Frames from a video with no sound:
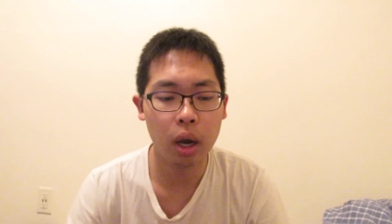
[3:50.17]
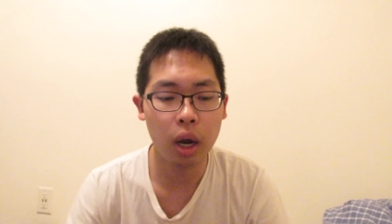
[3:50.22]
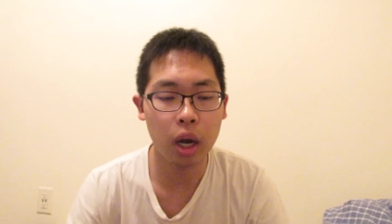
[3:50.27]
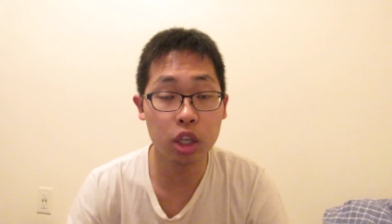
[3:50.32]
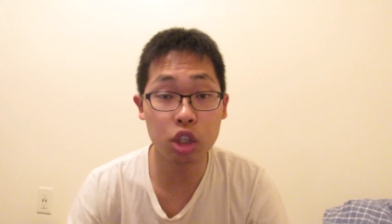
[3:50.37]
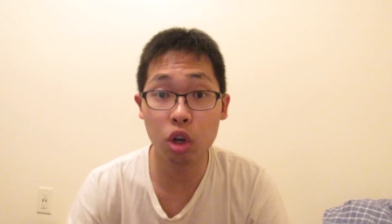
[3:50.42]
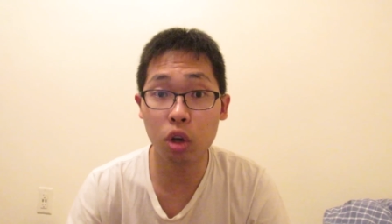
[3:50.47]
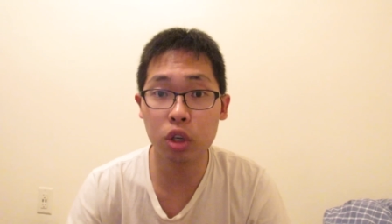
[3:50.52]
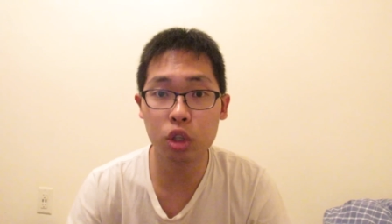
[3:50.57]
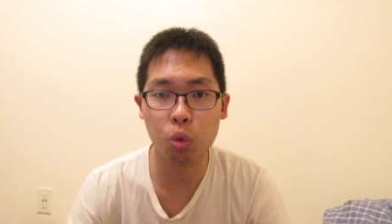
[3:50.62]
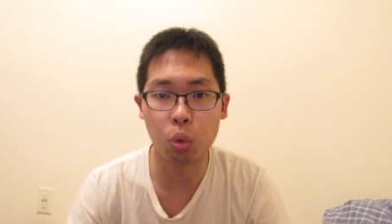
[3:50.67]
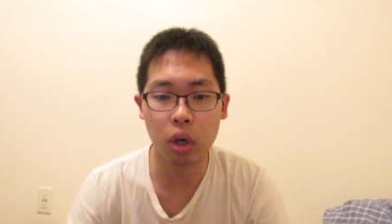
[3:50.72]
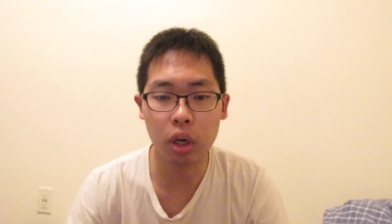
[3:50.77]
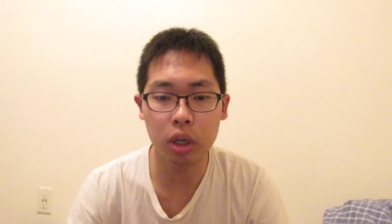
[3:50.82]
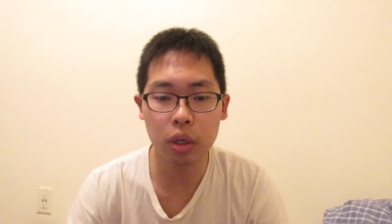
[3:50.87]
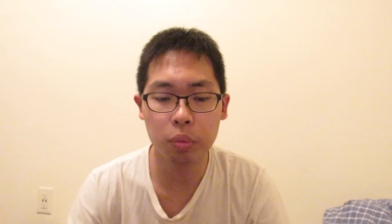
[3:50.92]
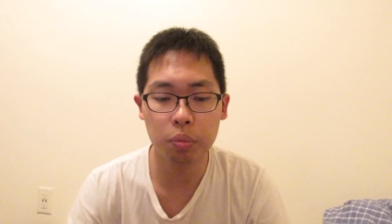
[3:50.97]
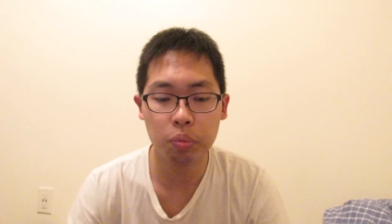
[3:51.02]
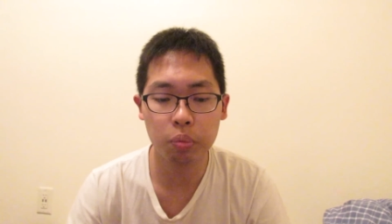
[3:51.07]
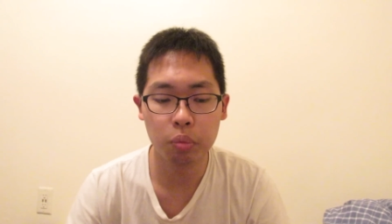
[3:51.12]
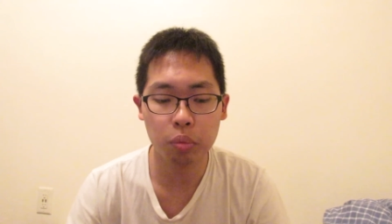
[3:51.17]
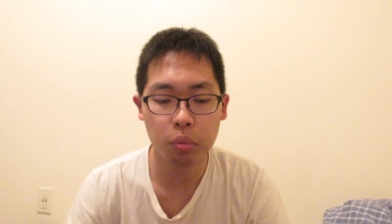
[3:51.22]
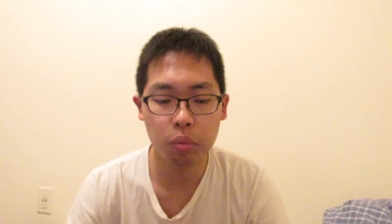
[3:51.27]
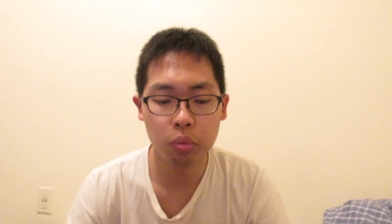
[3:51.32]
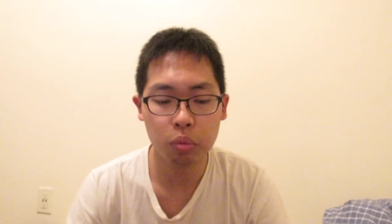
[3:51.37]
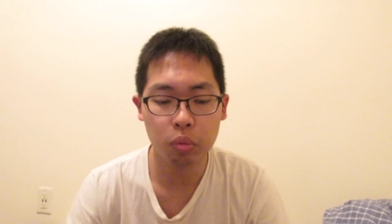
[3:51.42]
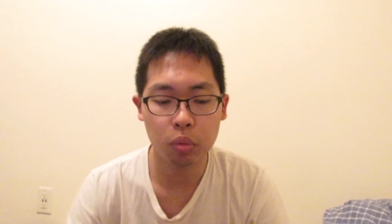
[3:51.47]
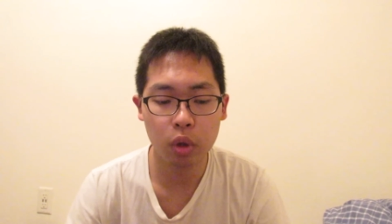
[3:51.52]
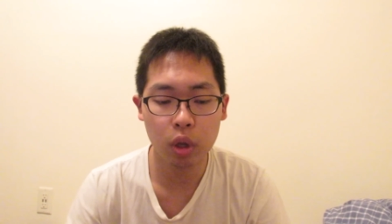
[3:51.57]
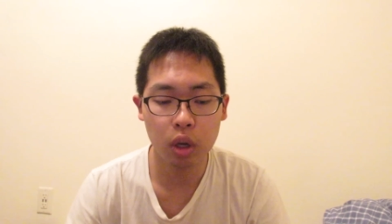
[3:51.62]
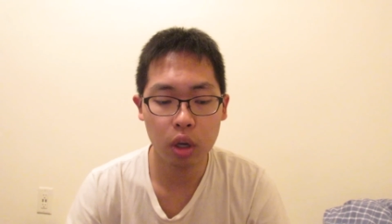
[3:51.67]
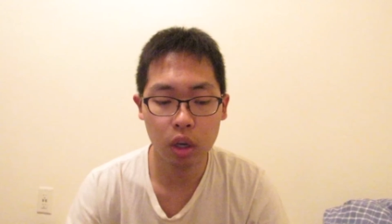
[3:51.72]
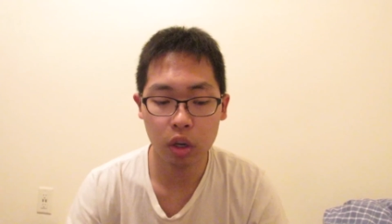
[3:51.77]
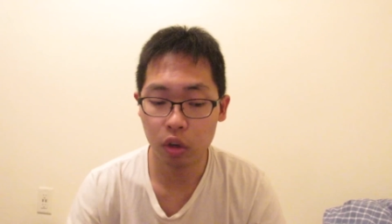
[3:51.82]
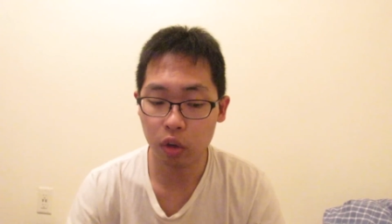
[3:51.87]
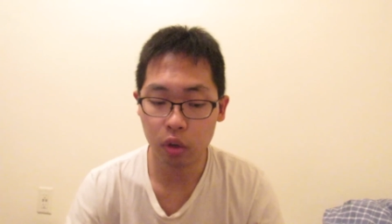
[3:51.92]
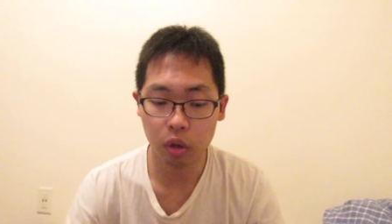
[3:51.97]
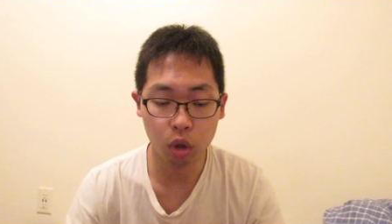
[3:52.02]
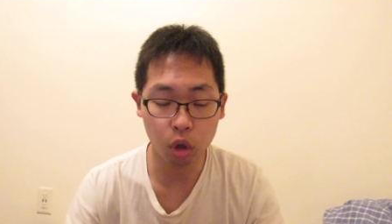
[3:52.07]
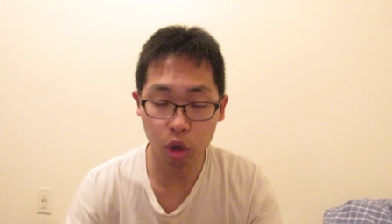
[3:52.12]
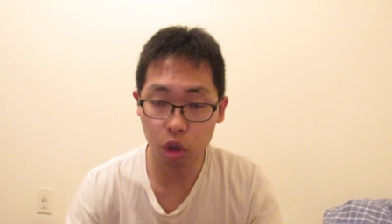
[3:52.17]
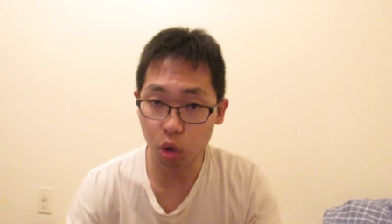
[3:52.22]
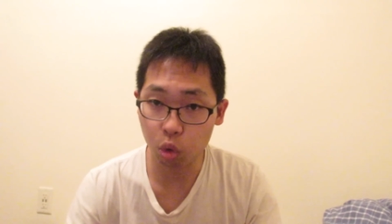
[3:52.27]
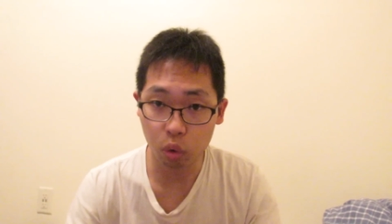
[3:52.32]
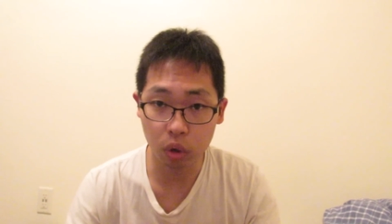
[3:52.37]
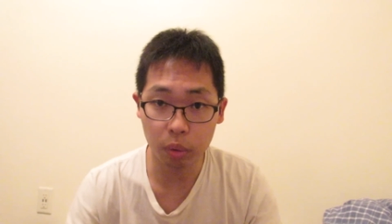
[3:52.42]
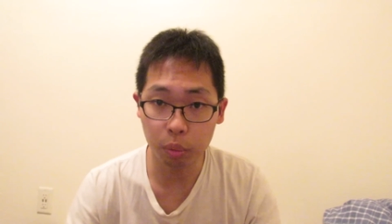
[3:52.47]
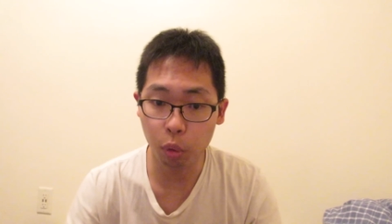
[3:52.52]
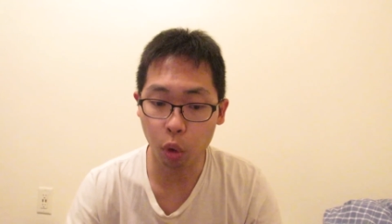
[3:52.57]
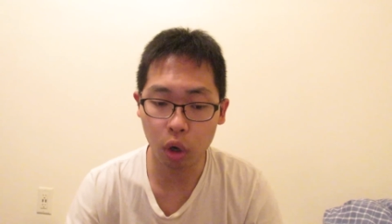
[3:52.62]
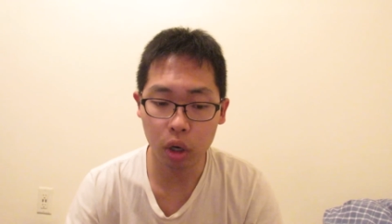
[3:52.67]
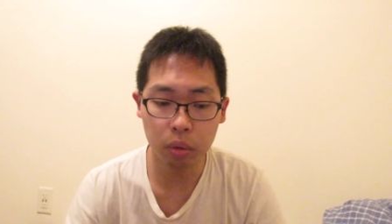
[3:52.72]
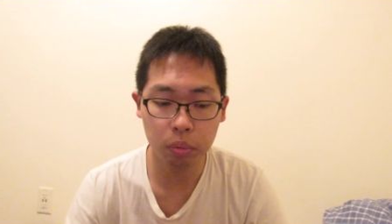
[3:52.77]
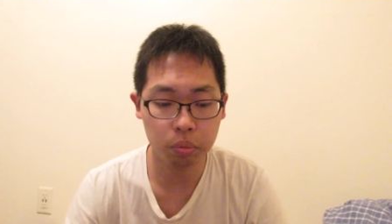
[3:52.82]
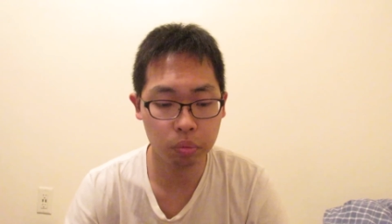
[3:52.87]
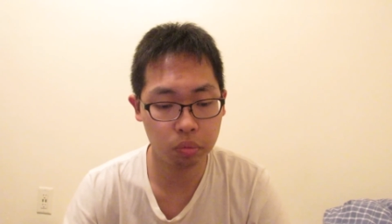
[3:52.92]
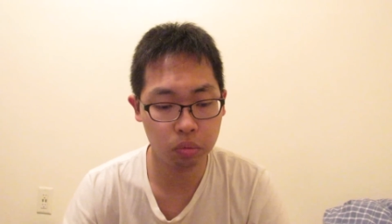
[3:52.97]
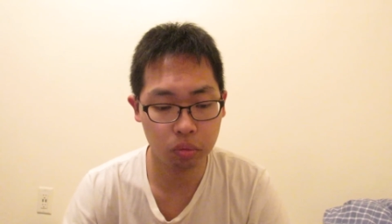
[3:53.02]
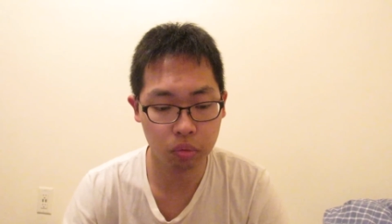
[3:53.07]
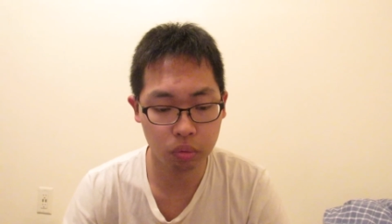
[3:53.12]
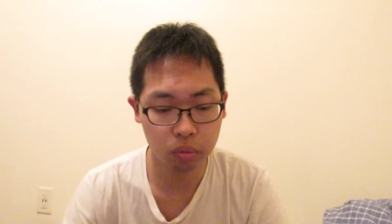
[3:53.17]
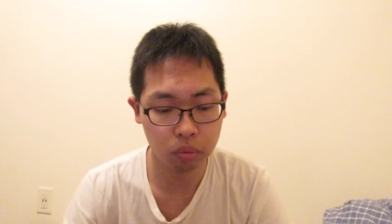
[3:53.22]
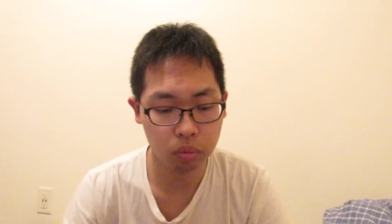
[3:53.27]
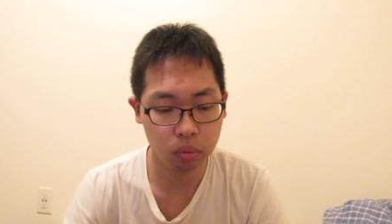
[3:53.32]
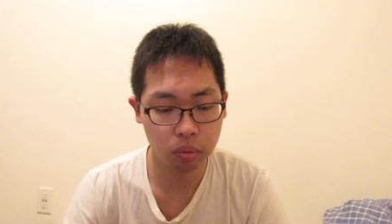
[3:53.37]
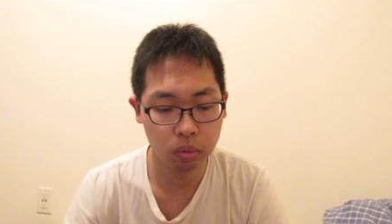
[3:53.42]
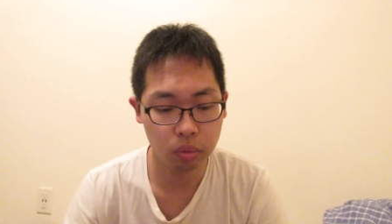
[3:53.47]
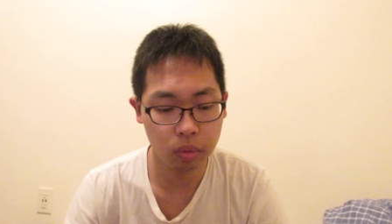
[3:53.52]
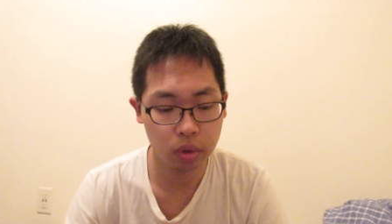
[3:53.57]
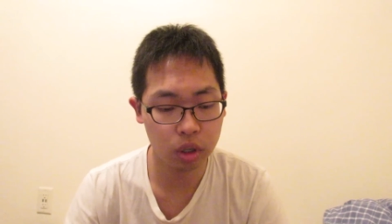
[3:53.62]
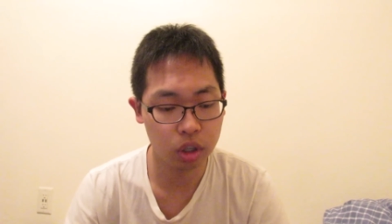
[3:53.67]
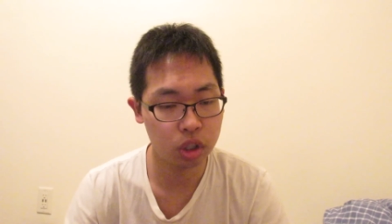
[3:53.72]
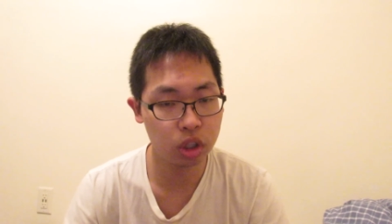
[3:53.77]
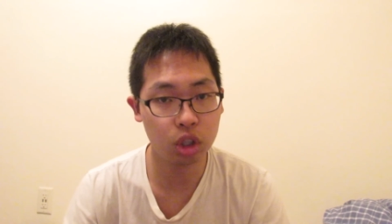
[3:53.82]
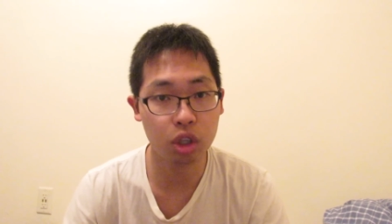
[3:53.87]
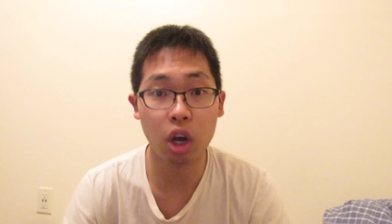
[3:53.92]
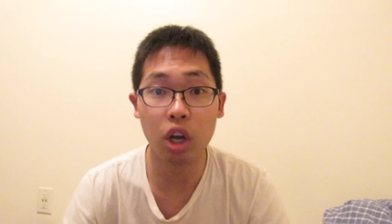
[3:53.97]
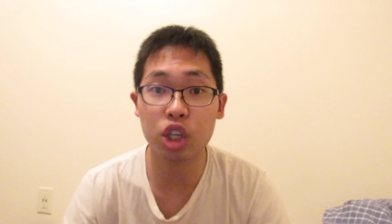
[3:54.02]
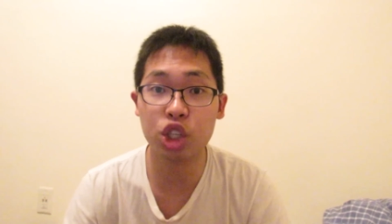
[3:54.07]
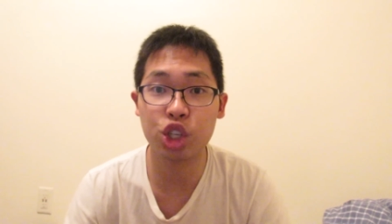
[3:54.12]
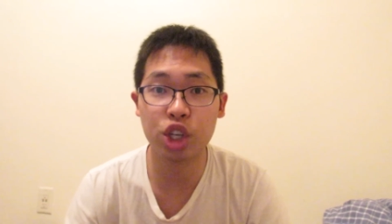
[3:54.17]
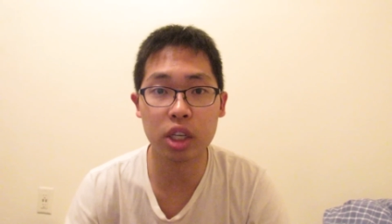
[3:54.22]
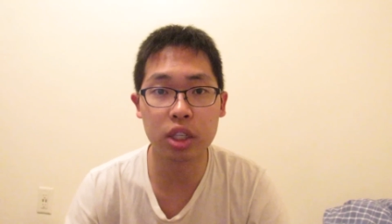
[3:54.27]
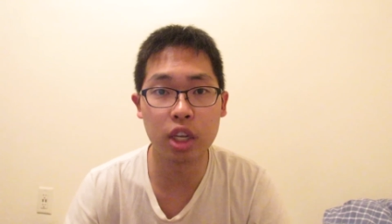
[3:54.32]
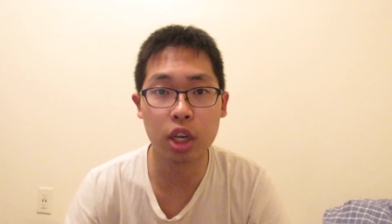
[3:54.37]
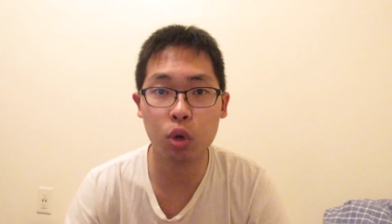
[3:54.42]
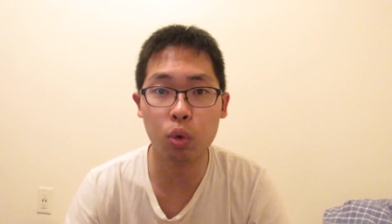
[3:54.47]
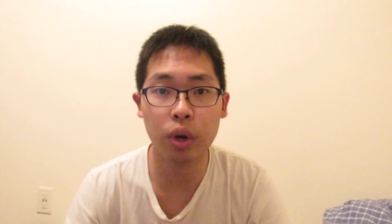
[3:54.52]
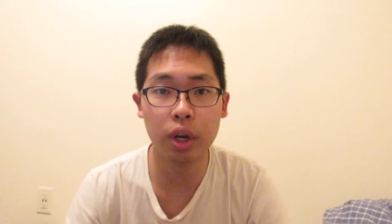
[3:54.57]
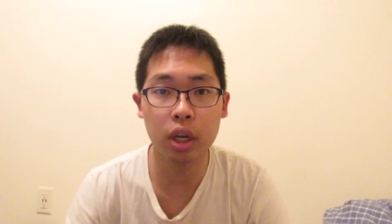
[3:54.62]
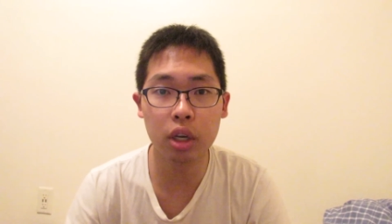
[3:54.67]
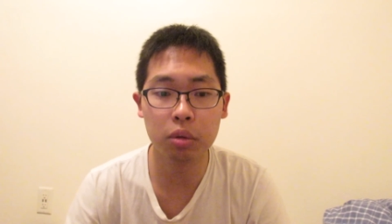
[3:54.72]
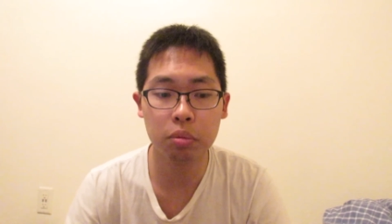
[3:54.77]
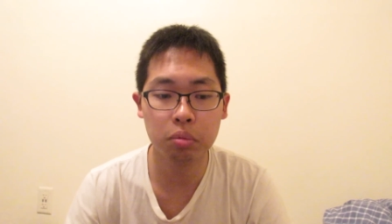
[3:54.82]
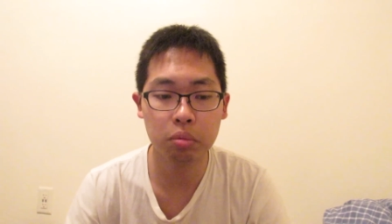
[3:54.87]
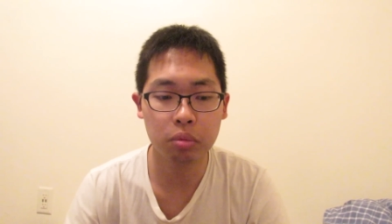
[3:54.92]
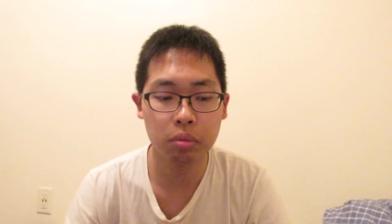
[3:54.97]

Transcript: I saw his work, looked through it more, saw his Jesse quick,